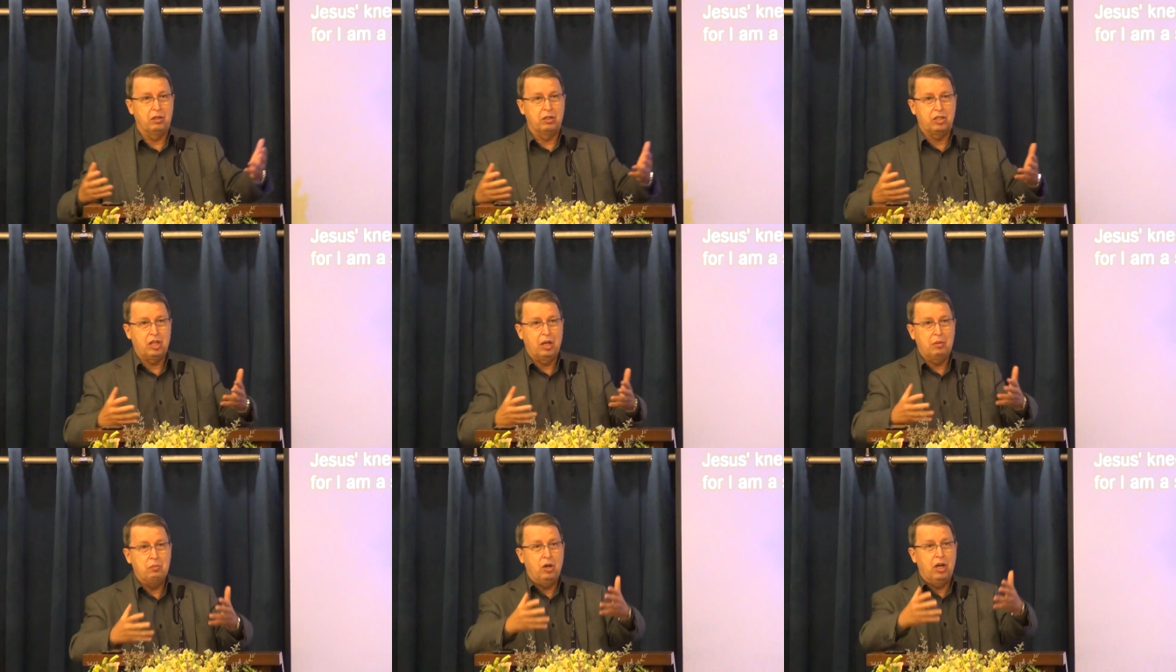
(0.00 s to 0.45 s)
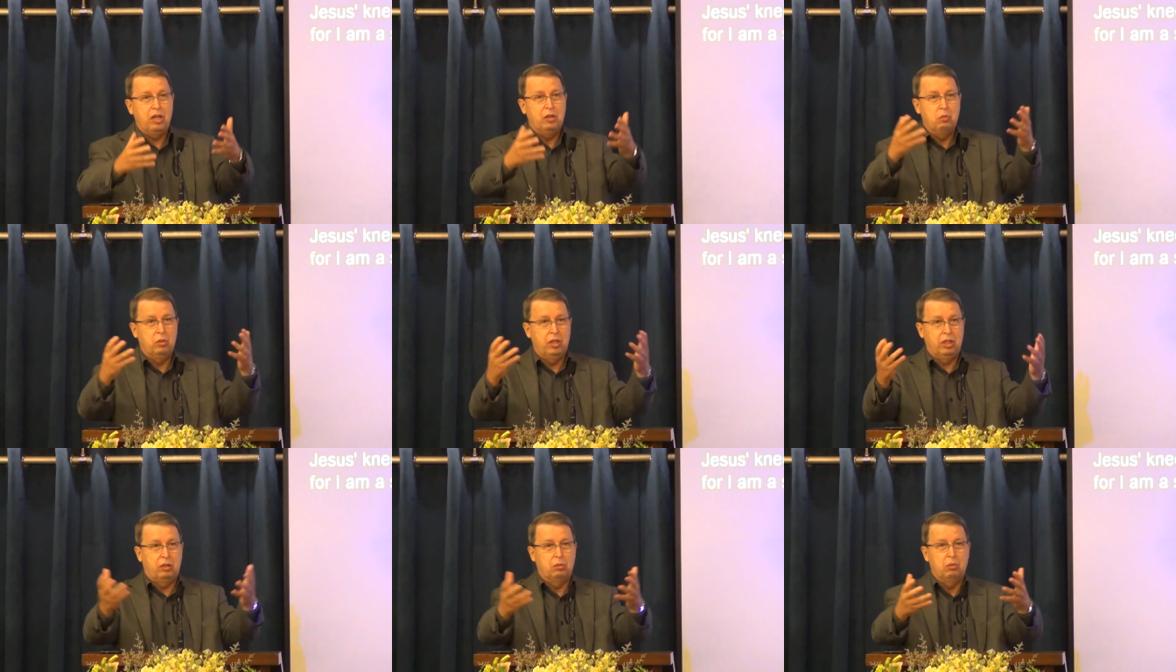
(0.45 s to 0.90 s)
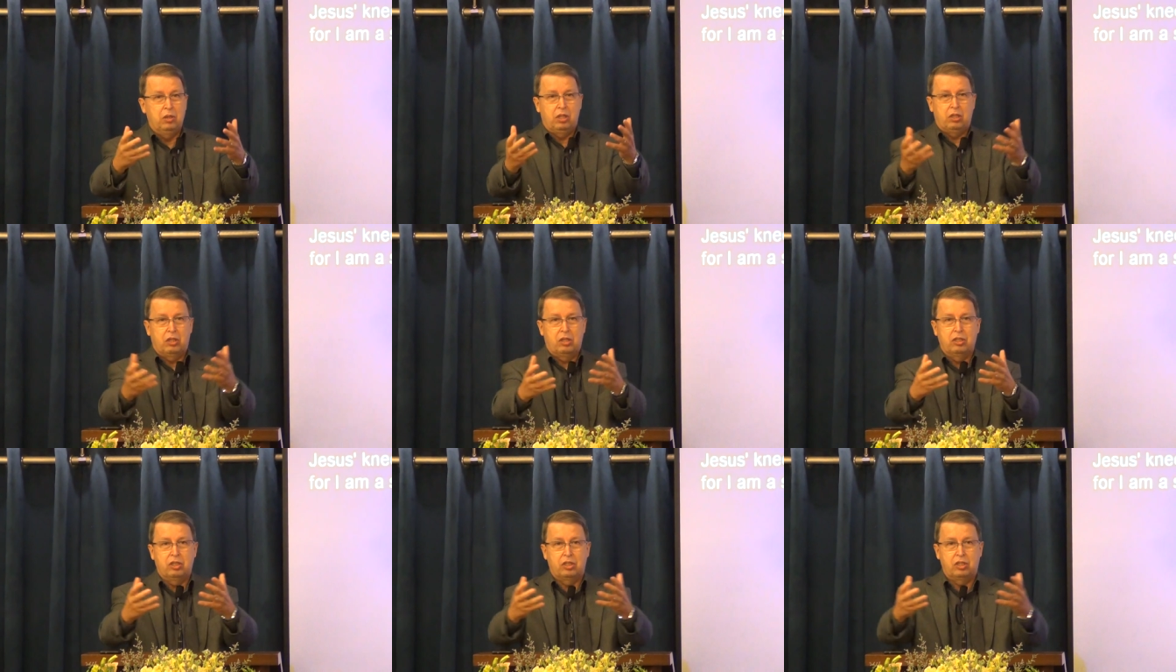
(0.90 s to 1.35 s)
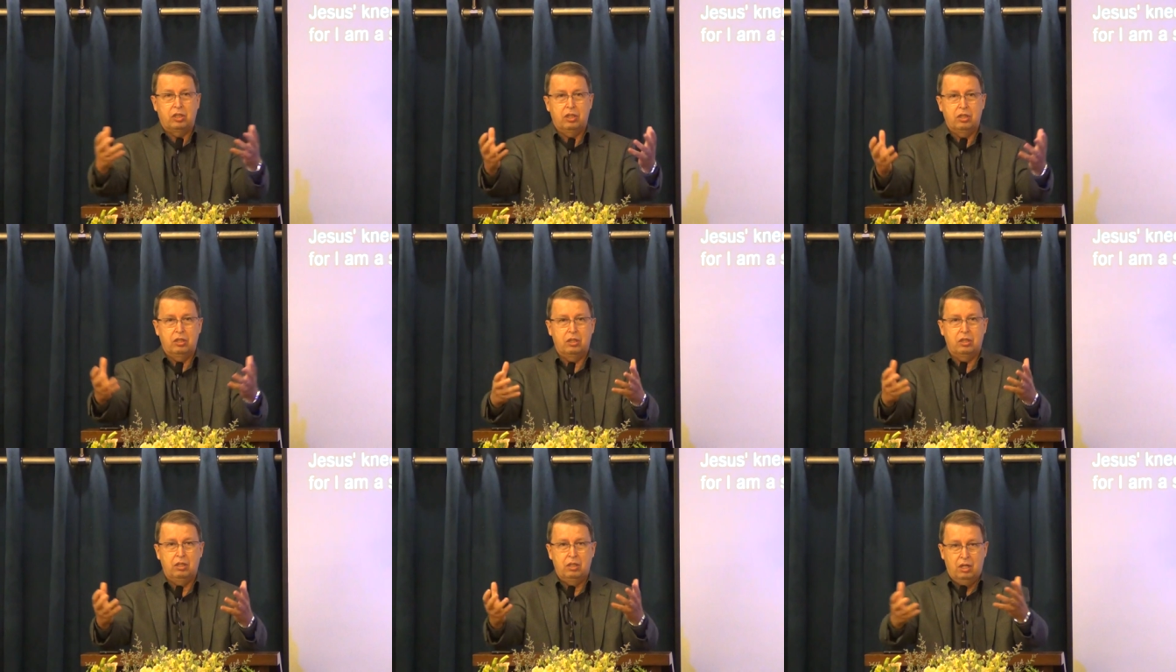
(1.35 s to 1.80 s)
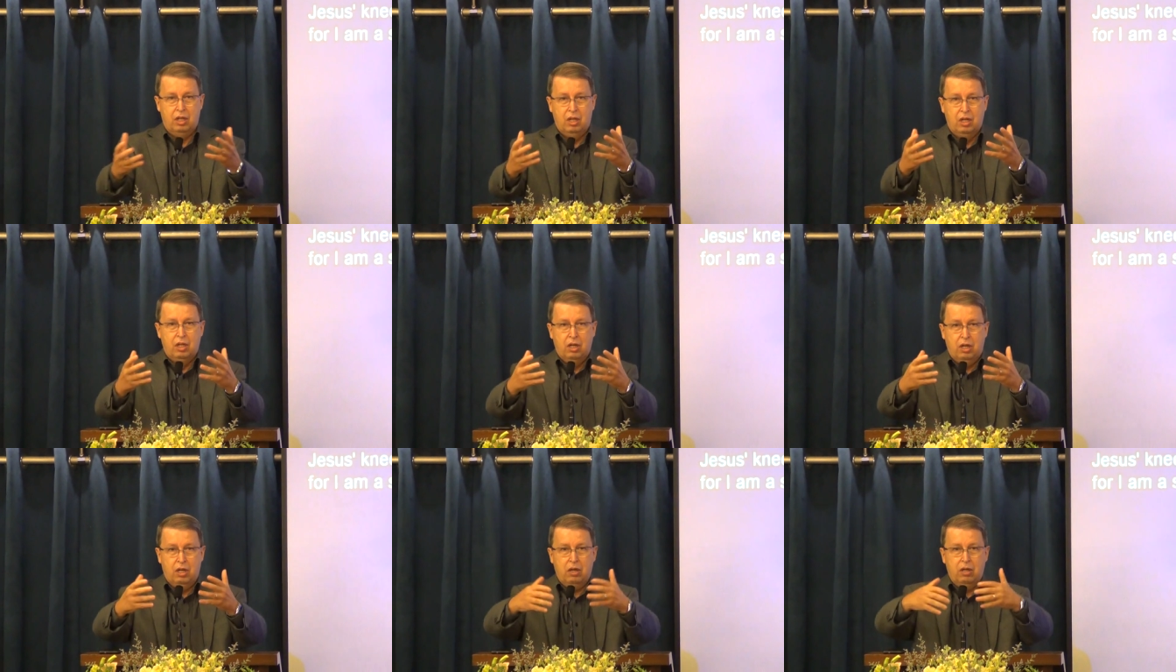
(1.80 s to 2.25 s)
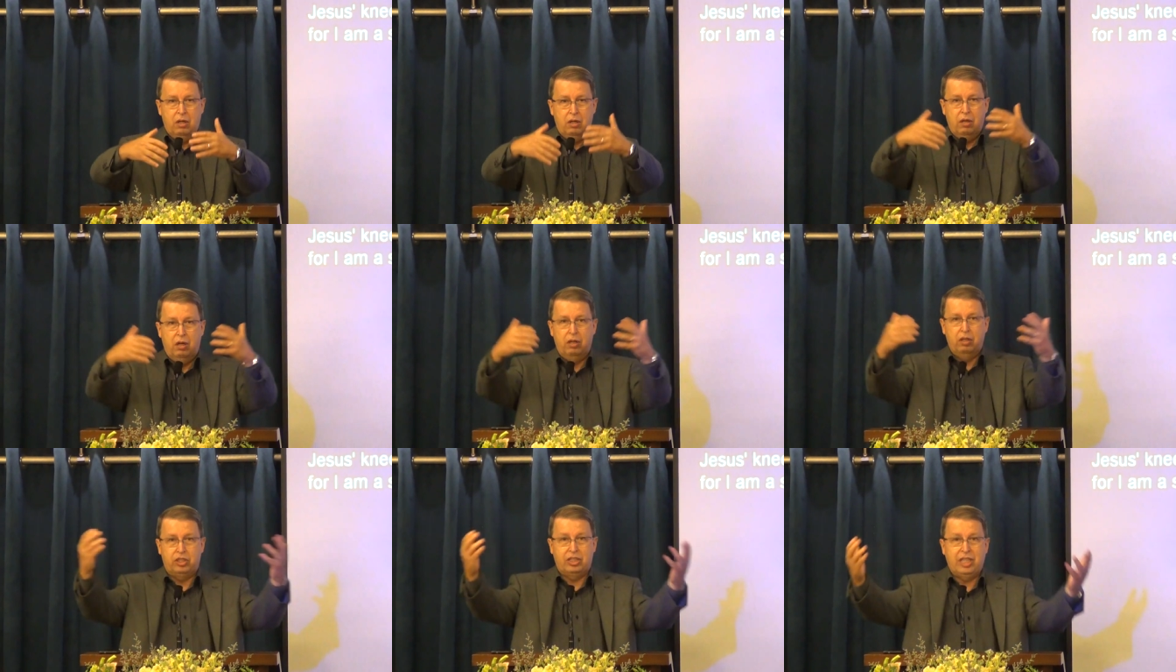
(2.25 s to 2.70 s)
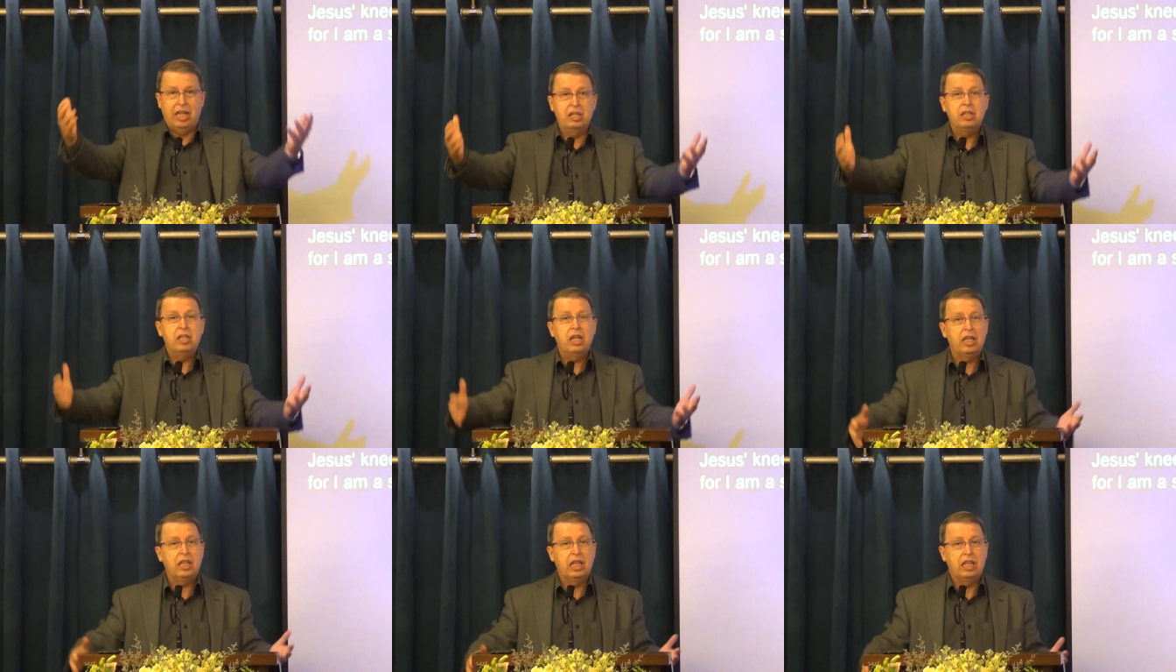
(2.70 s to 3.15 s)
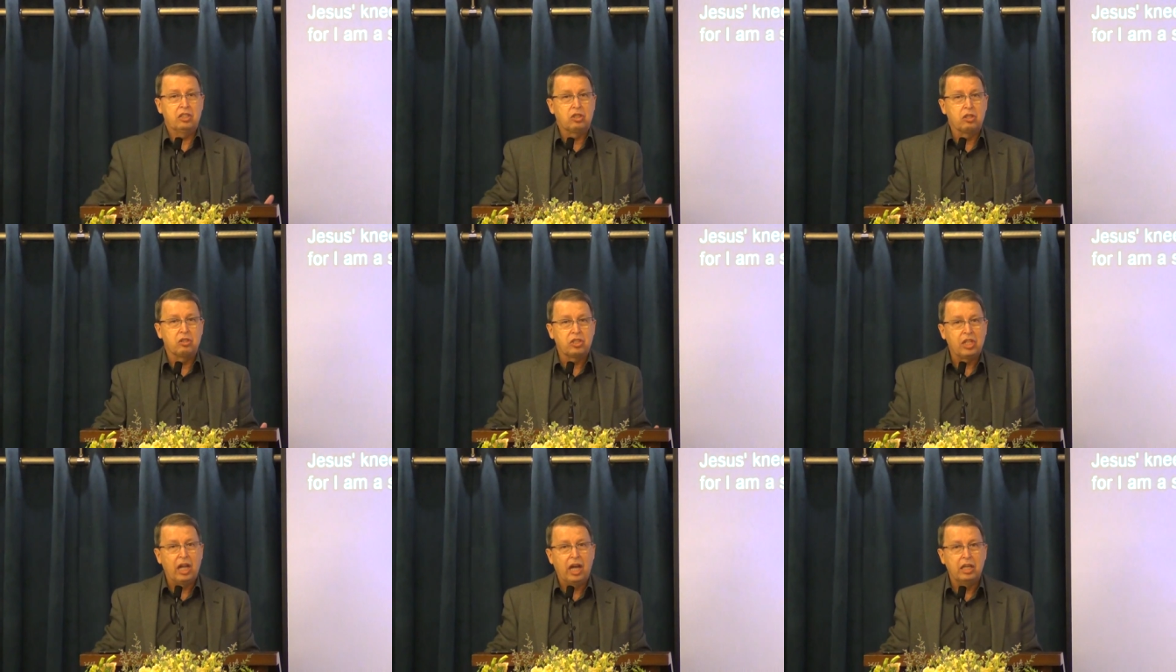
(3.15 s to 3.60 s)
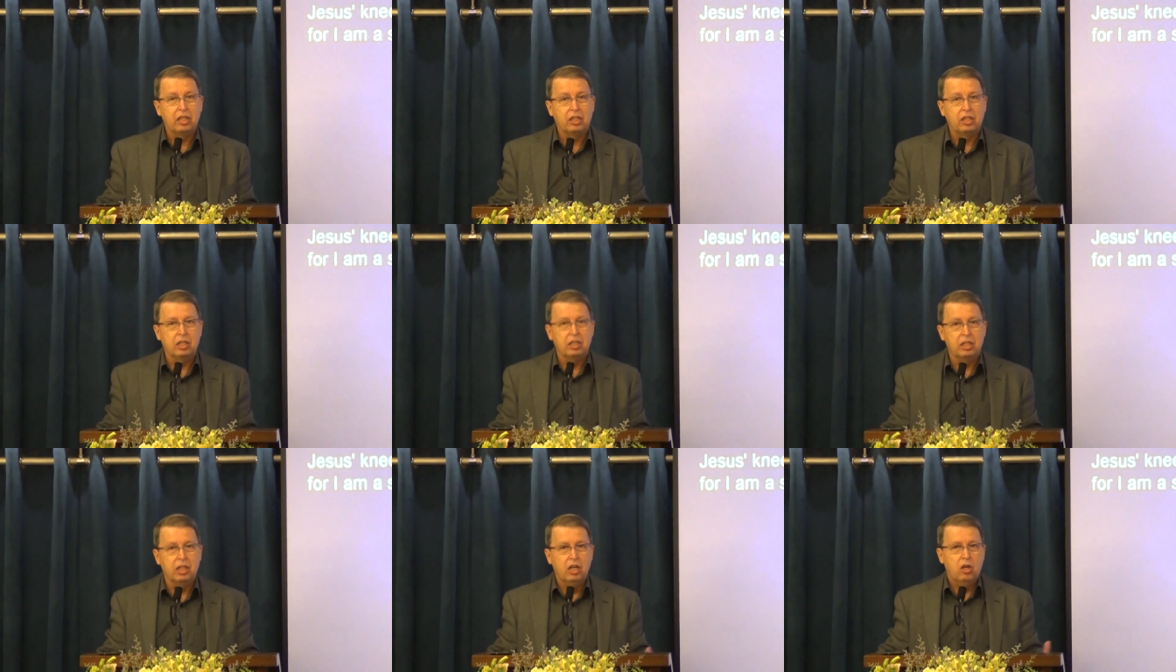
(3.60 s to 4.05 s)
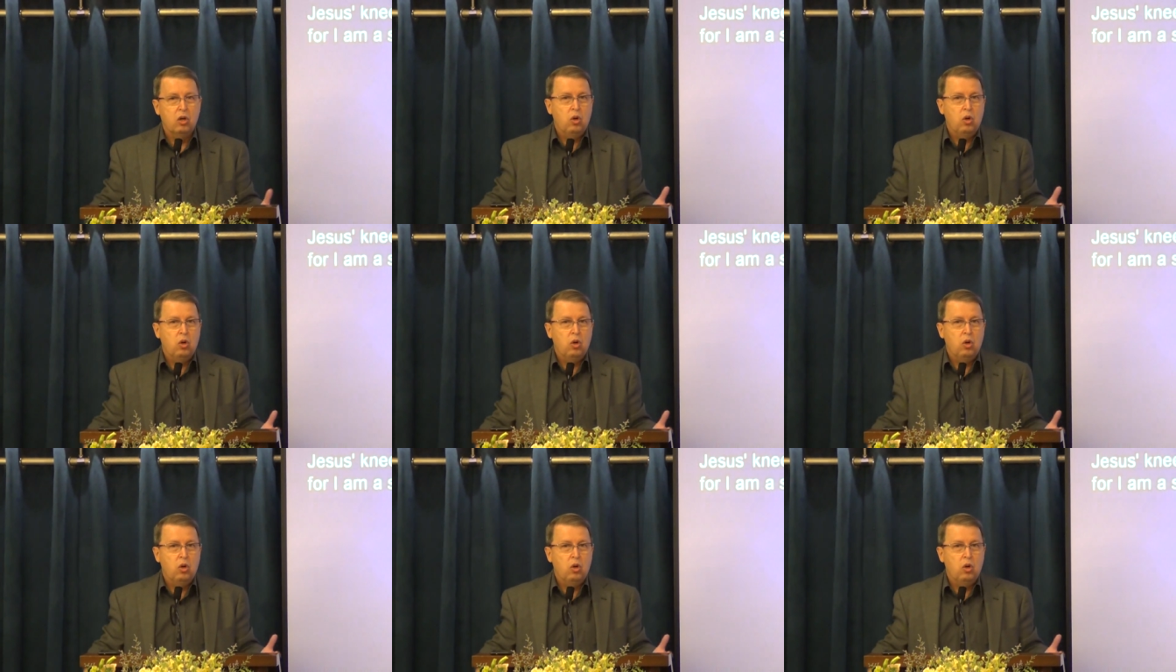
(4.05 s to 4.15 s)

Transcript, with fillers: or someone with this standing in society.